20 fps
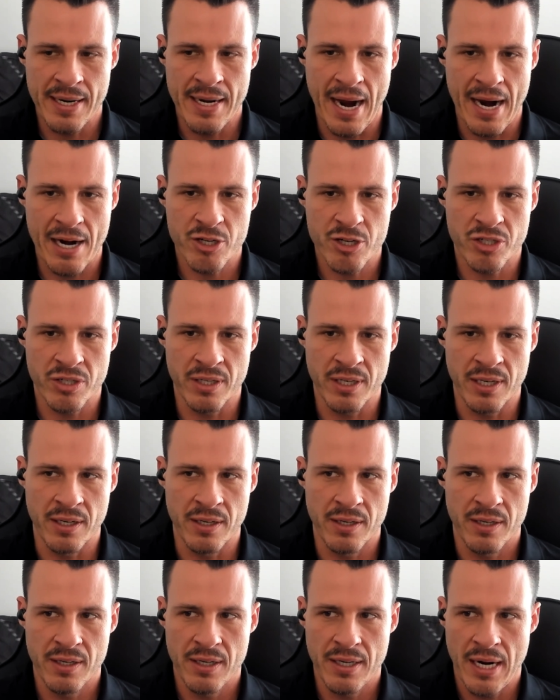
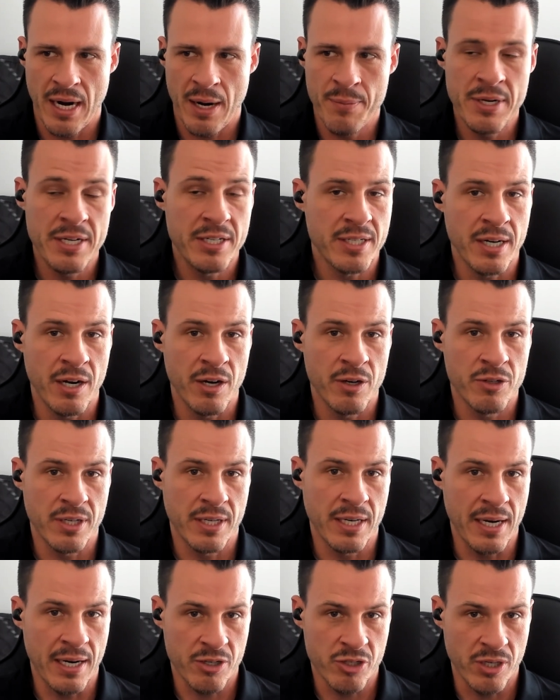actually, how many scenarios it
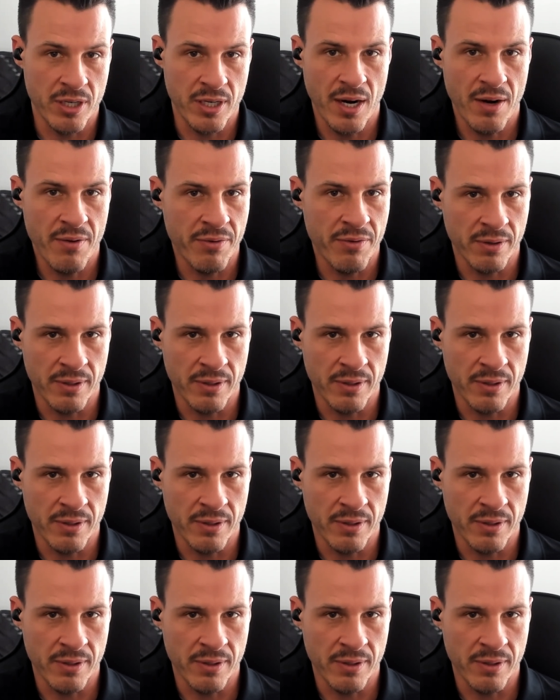can actually cover.